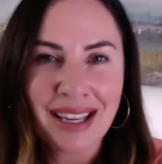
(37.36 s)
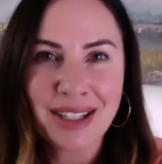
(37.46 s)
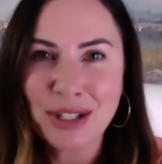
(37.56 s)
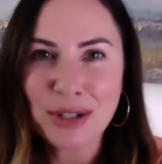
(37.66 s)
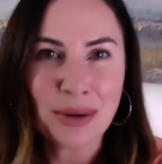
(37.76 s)

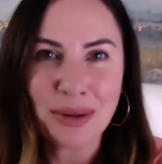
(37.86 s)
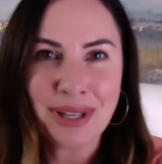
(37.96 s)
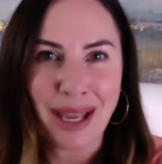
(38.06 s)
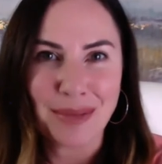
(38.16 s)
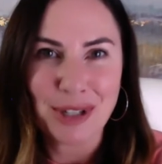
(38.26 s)
it's a total
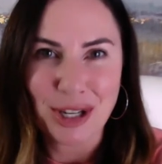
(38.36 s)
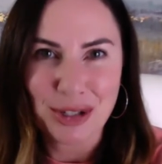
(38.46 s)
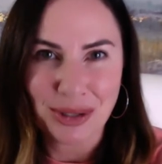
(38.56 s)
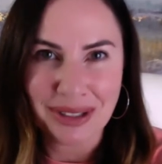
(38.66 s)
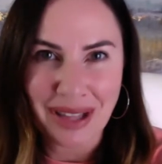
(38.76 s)
game
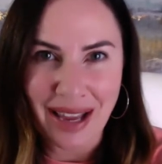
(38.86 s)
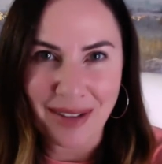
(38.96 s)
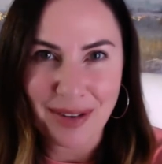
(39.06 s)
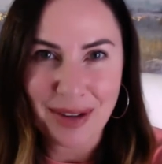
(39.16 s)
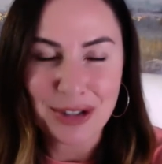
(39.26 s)
changer in
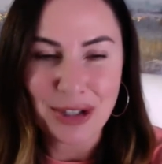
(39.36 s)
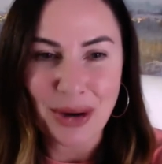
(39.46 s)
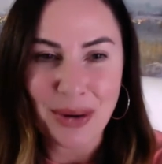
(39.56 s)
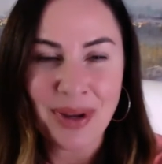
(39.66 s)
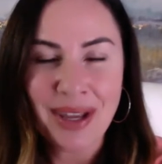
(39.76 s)
life.
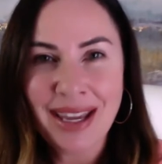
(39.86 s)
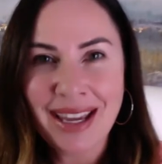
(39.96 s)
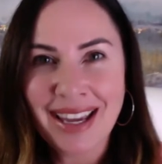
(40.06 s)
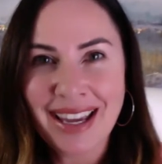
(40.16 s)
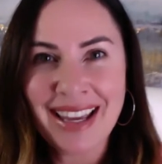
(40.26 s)
So,
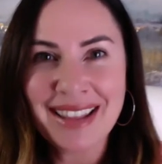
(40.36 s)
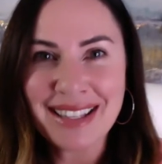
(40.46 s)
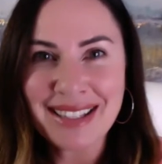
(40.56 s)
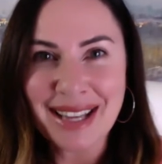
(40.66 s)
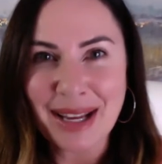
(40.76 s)
in
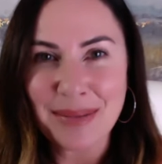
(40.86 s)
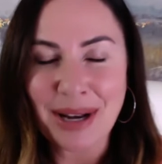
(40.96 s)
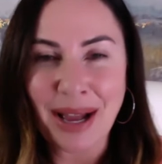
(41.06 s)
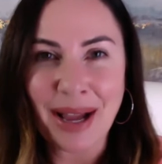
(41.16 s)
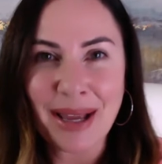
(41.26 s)
this
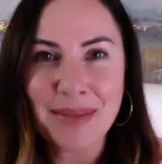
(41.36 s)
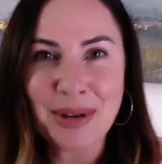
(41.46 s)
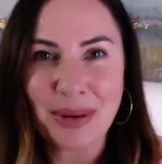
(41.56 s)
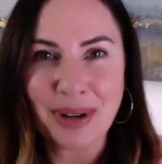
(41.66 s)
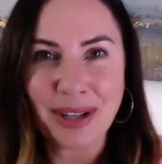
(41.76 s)
segment, I am
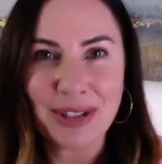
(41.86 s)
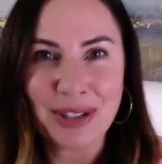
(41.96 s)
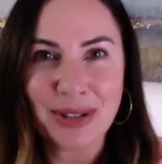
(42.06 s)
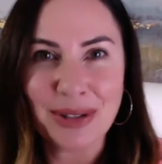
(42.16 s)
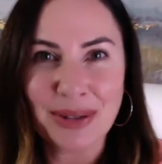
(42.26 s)
going
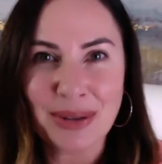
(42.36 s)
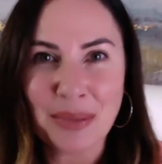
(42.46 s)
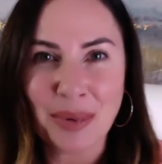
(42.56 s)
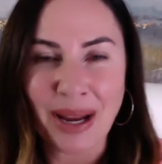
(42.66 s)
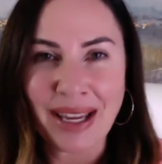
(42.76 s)
to
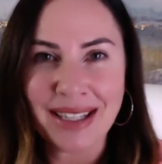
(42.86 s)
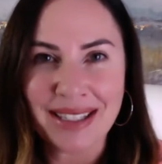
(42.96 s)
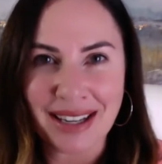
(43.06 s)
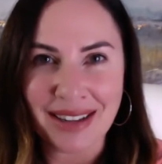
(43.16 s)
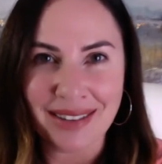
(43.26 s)
break it
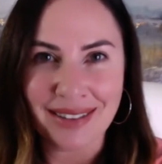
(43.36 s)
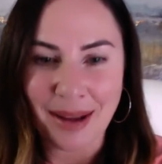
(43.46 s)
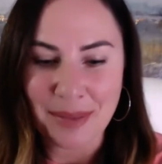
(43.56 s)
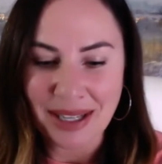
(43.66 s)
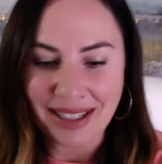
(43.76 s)
down.
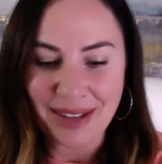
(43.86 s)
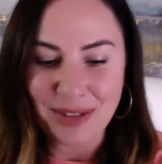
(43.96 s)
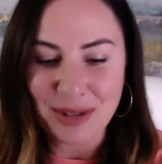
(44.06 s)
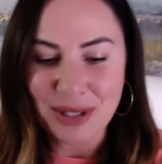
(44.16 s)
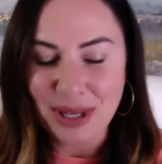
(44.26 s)
I'm going to give
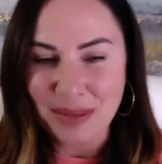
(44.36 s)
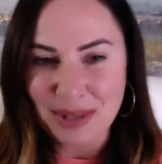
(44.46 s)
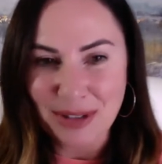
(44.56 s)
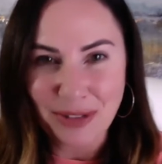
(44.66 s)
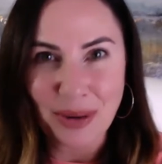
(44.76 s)
you some
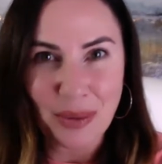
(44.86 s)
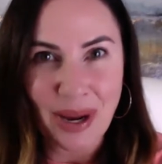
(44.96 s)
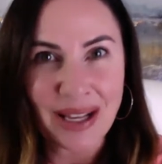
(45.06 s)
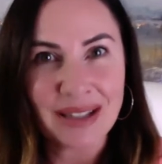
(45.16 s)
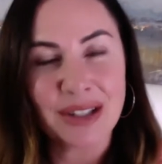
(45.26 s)
different
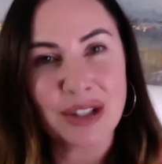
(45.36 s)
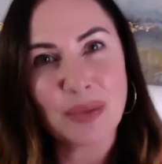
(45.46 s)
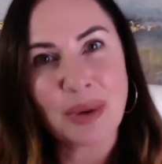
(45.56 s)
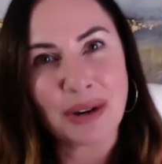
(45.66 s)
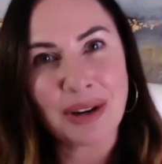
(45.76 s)
ways that
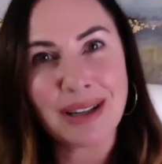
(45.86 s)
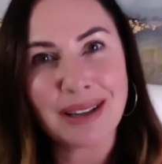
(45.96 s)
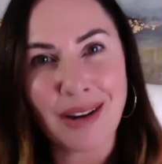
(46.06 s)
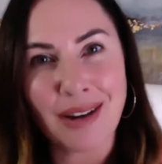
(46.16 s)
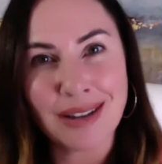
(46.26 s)
spirit
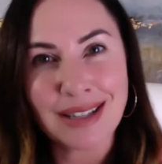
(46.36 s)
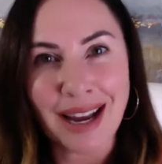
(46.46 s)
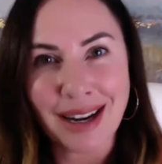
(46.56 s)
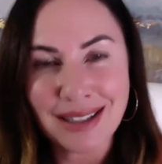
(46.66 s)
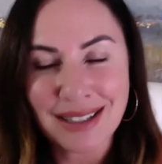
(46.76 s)

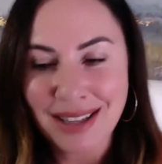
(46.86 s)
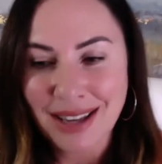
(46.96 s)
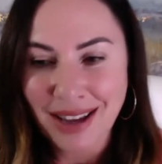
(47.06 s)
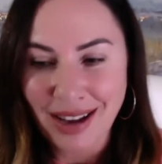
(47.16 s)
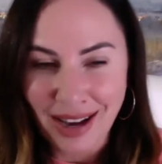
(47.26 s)
contact
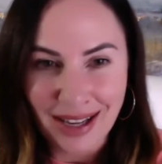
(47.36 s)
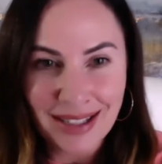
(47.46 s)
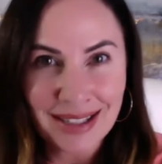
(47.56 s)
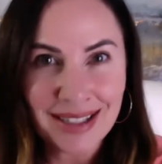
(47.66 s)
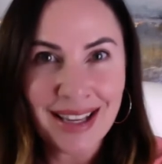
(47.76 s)

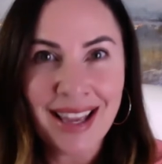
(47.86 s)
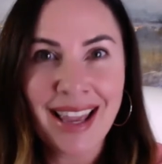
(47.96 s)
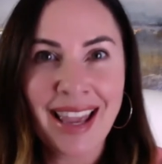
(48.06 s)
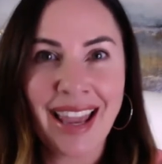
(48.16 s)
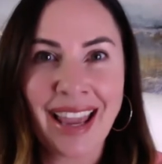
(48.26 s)
us
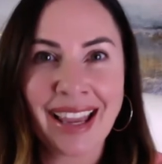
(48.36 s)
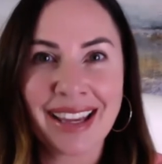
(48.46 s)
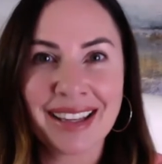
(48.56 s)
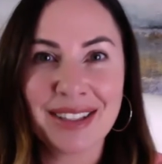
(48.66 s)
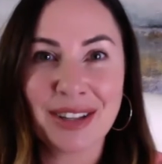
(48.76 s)

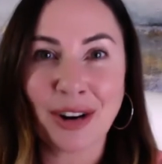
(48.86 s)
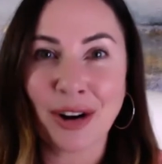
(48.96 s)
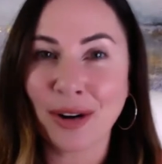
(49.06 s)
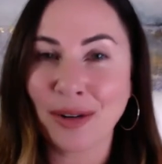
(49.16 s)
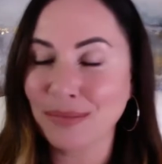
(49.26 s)
and
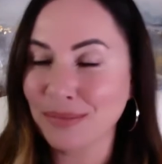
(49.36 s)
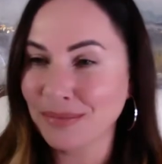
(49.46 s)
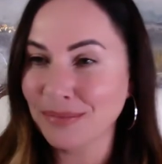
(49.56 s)
are